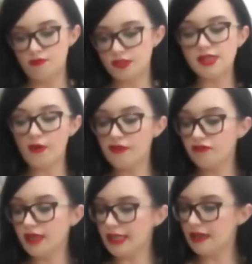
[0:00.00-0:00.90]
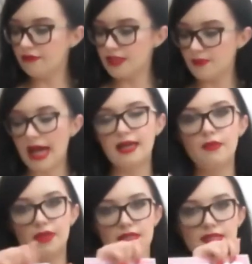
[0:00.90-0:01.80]
So I really love this
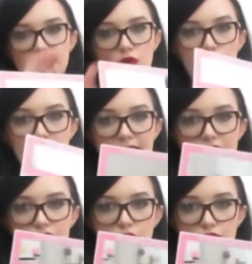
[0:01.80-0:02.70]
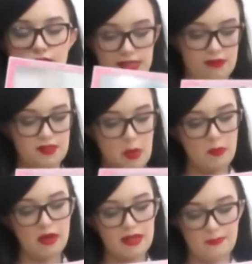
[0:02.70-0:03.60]
palette because it's got mini versions of some of
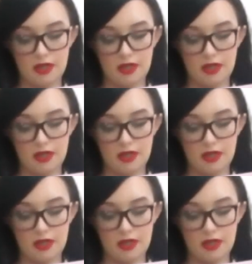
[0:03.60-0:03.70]
my